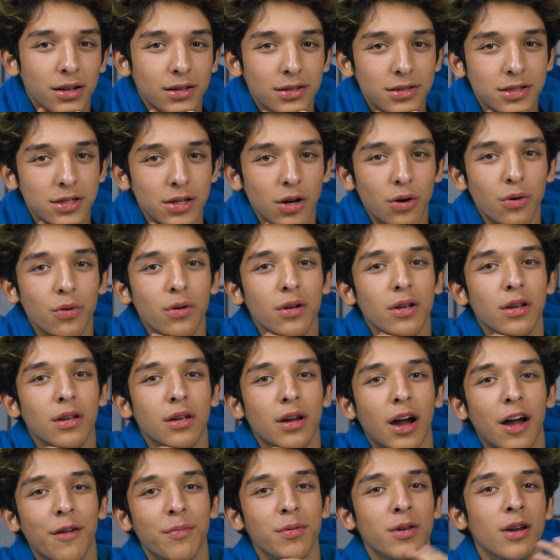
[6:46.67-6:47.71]
So
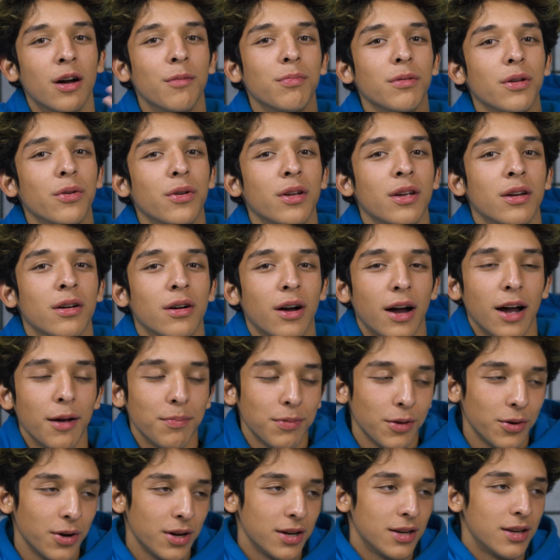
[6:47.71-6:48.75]
I've been uploading, I
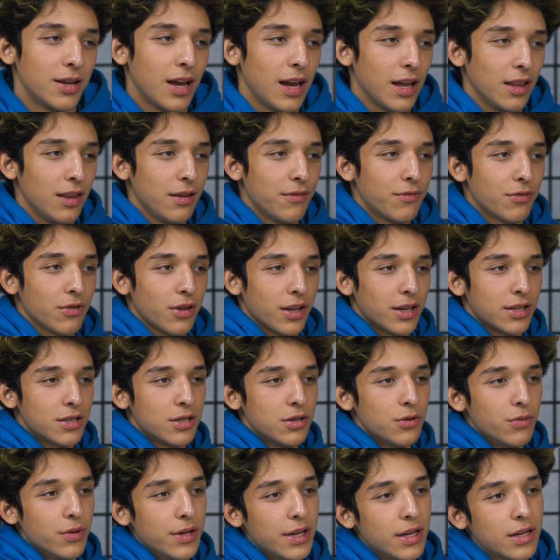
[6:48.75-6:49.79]
uploaded daily for like
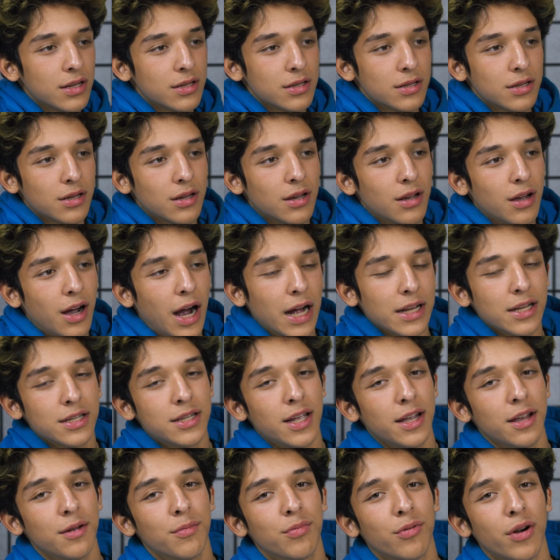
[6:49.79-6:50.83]
2 weeks. I had to
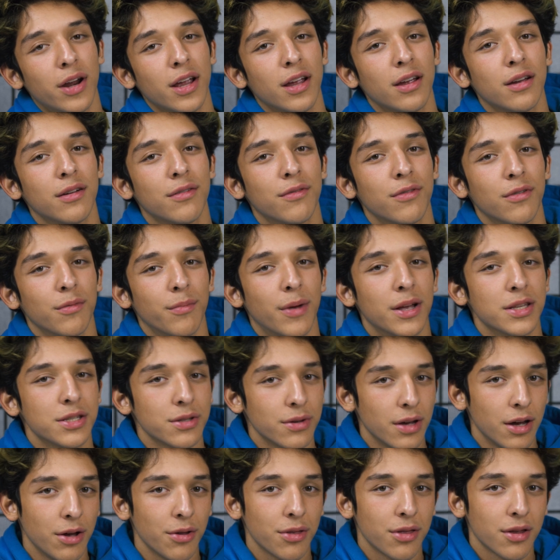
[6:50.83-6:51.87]
take a break for mental
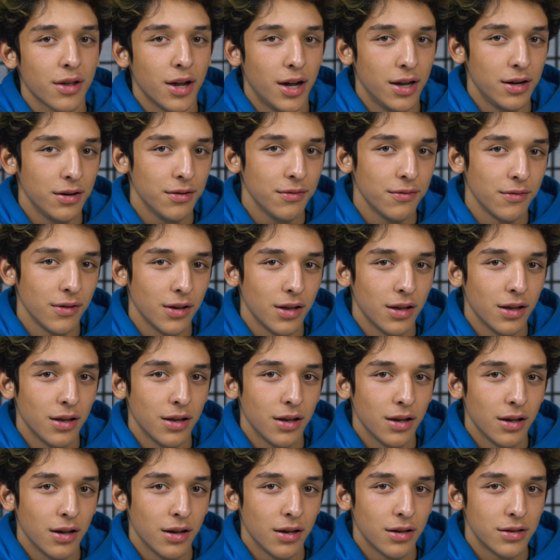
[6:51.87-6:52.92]
health, kind of.
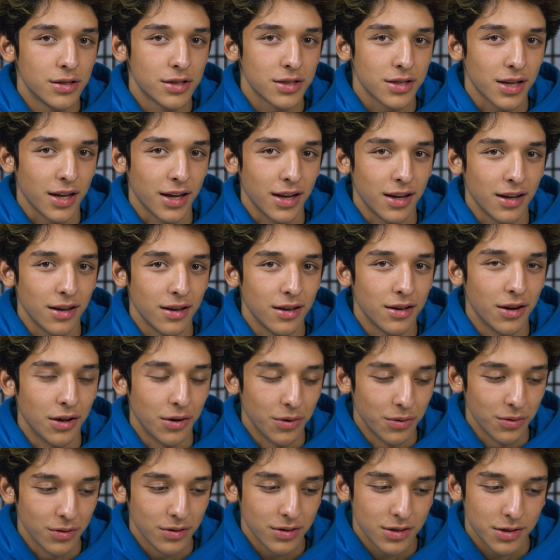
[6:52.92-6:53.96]
Just like, you
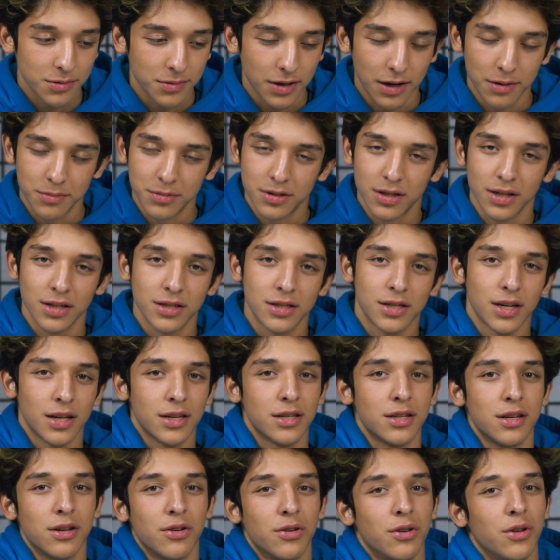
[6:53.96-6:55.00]
know, sometimes things get
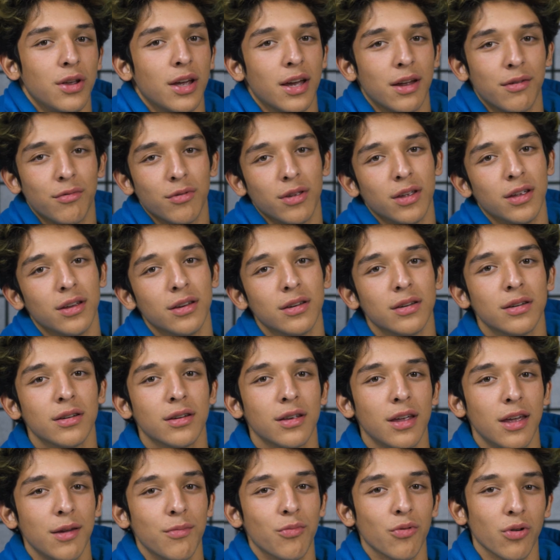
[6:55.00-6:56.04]
to you and you can't really
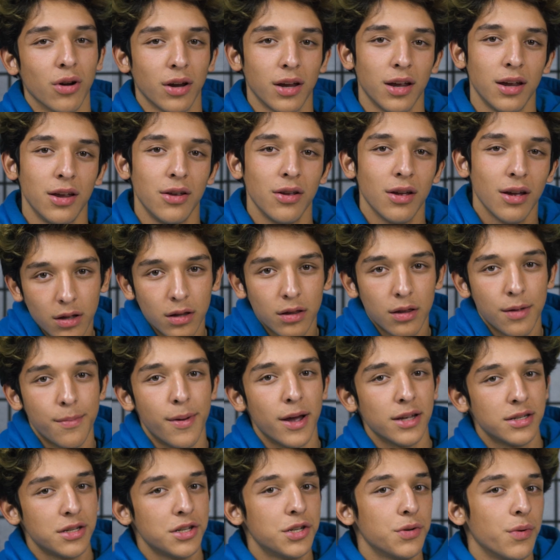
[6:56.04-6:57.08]
keep working. The
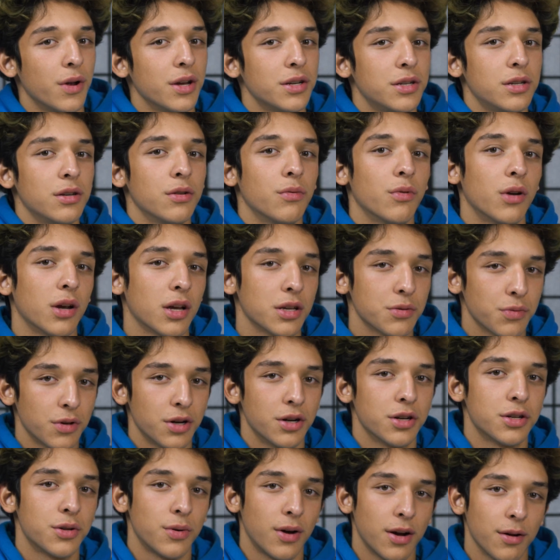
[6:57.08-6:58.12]
best situation to work is when
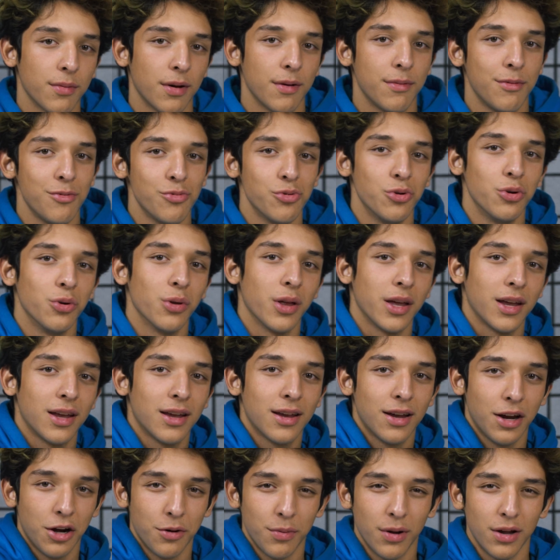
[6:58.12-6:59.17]
you're surrounded by people who like
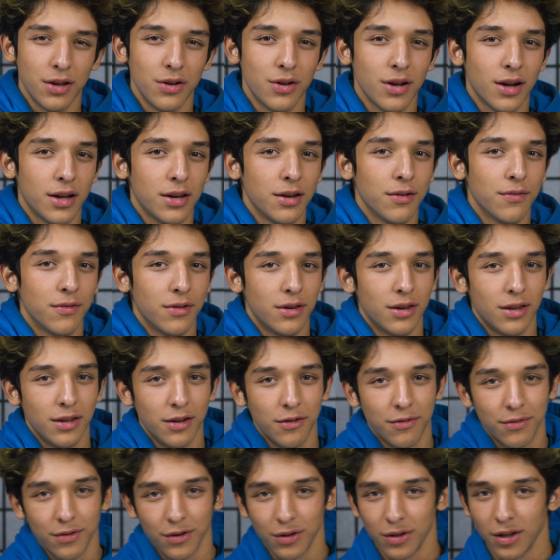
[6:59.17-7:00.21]
care about you kind of, and you
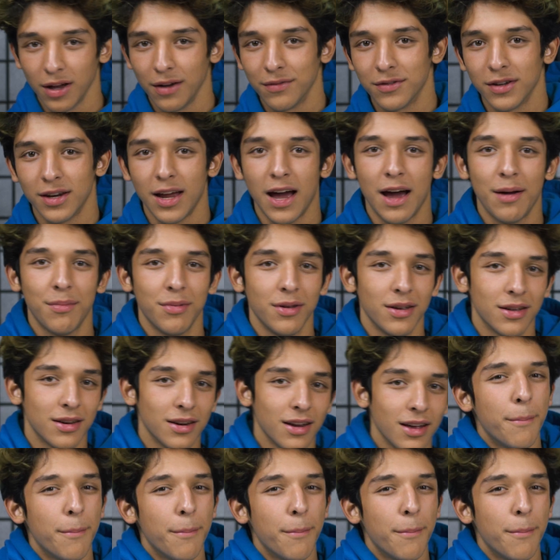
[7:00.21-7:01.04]
feel loved and happy. And